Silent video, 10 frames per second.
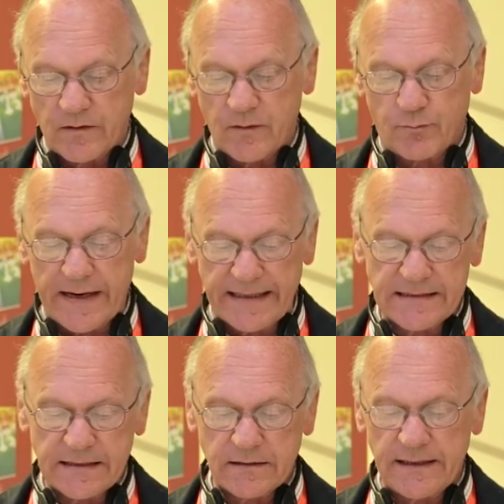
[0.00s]
The
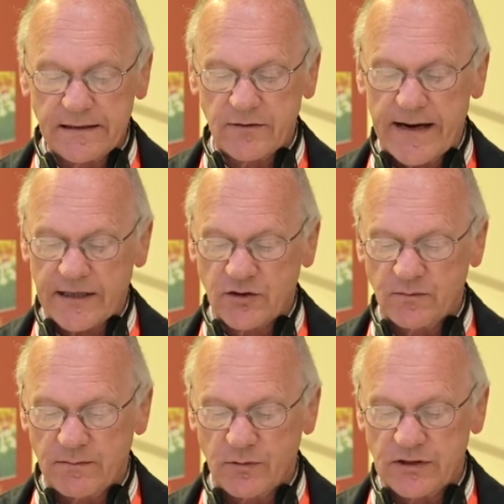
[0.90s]
practical interaction
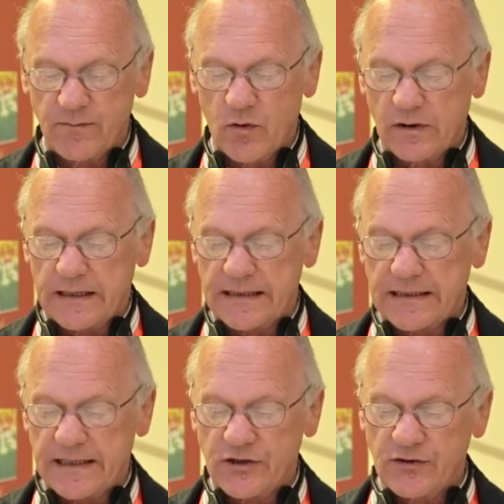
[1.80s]
with Muslim
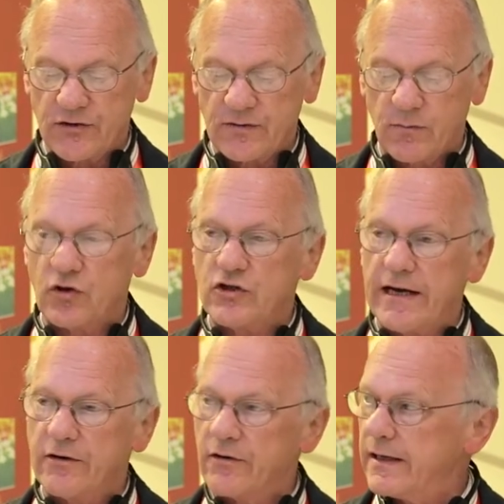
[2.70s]
organizations and more
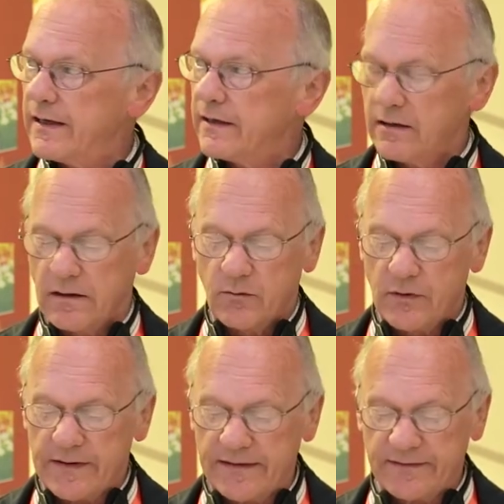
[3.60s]
generally
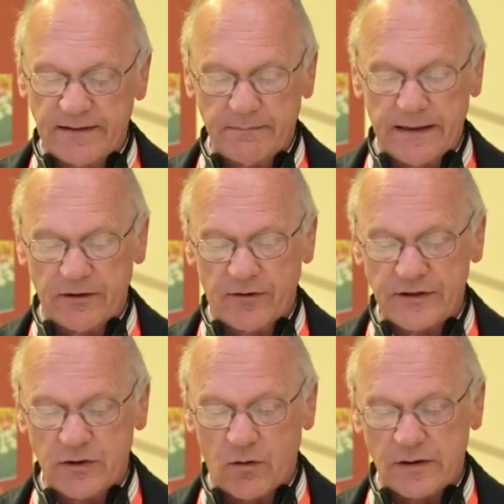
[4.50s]
with ethnic
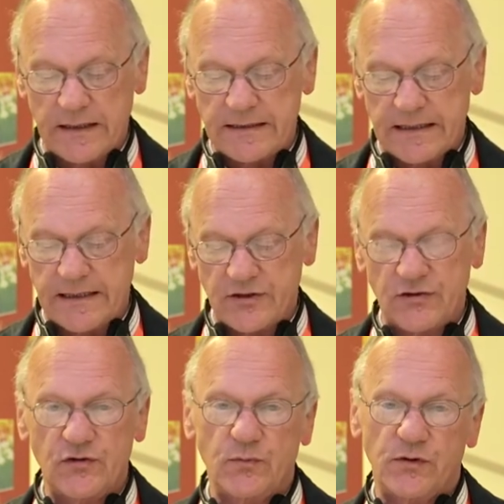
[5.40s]
minority
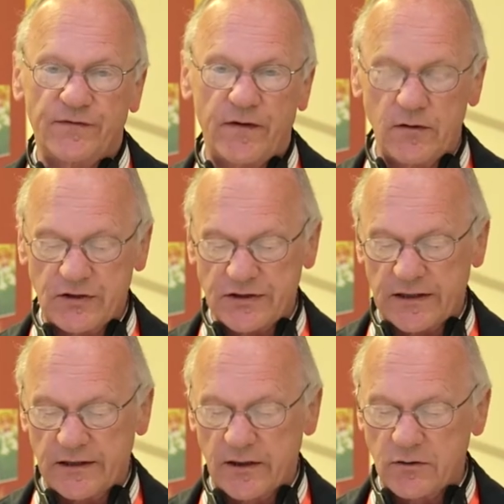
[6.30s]
organizations was focused
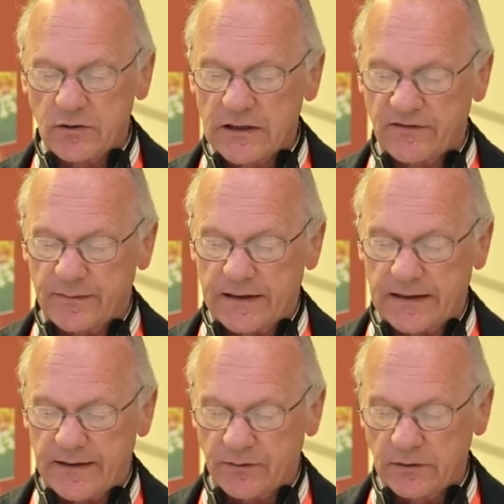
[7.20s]
at local government
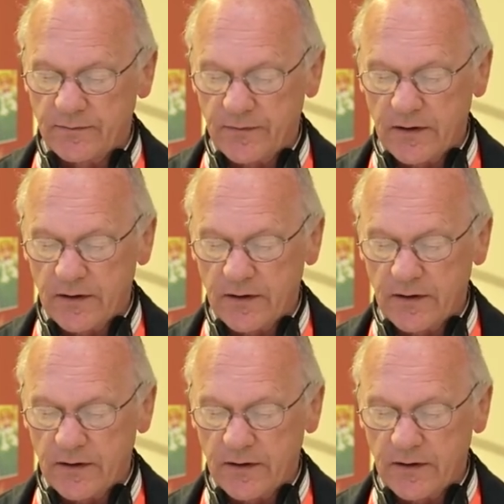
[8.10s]
level,